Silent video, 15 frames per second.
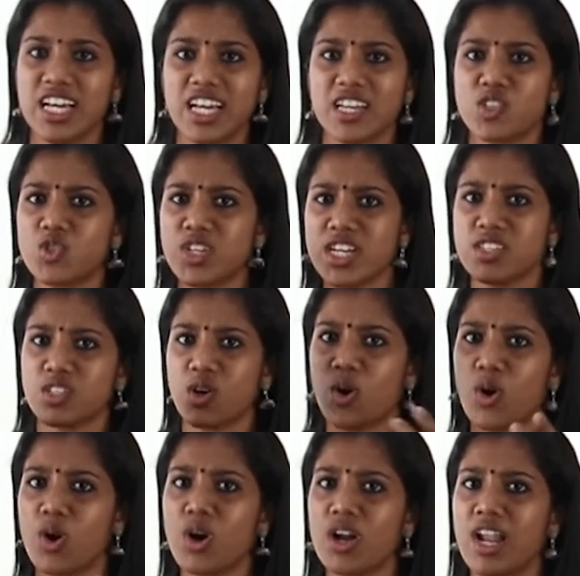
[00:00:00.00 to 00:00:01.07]
It's just
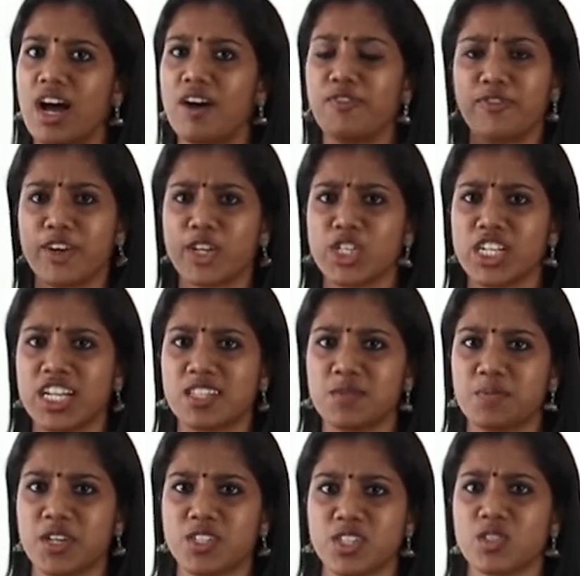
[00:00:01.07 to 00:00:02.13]
all our facial
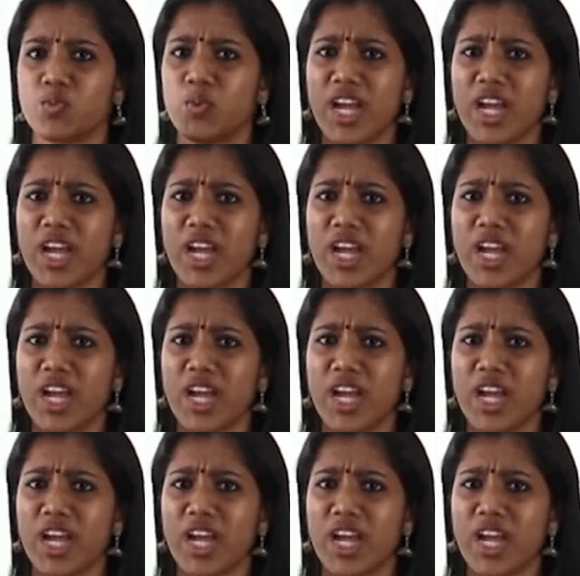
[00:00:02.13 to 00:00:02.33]
expressions.